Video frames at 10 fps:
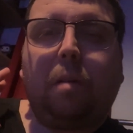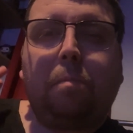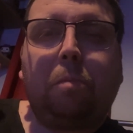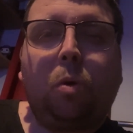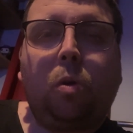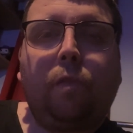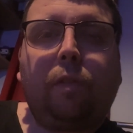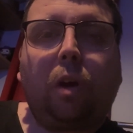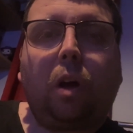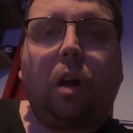
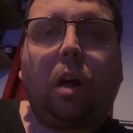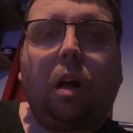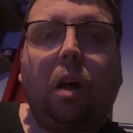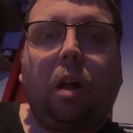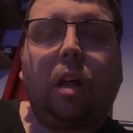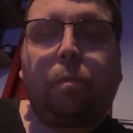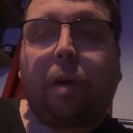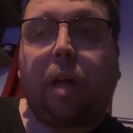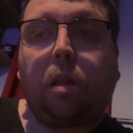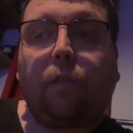moved his
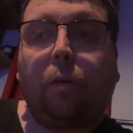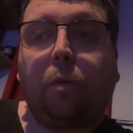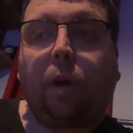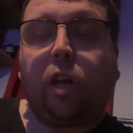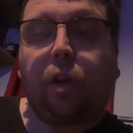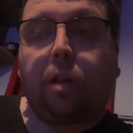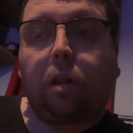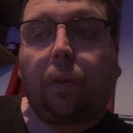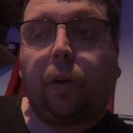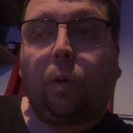base of operations
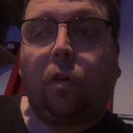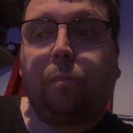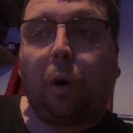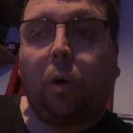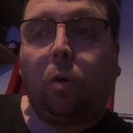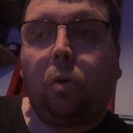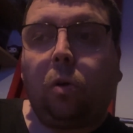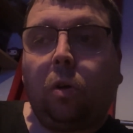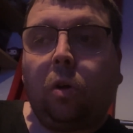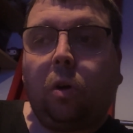to the North Pole
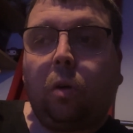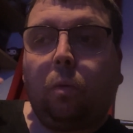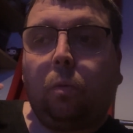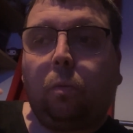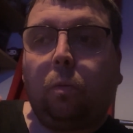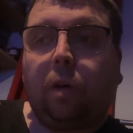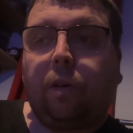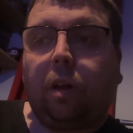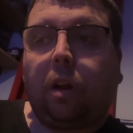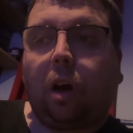with
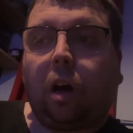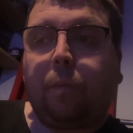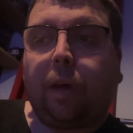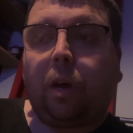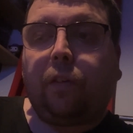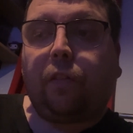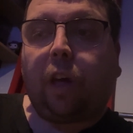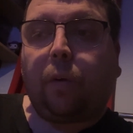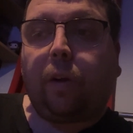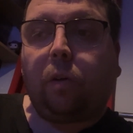an army of
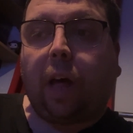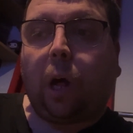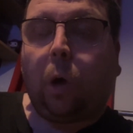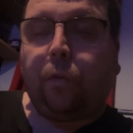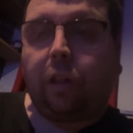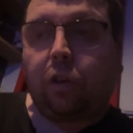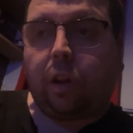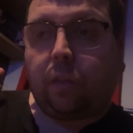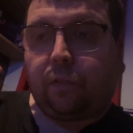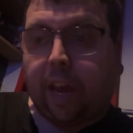ethereal elves
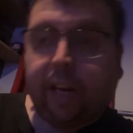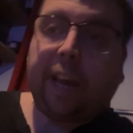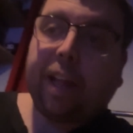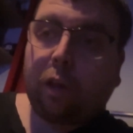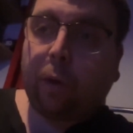just fading into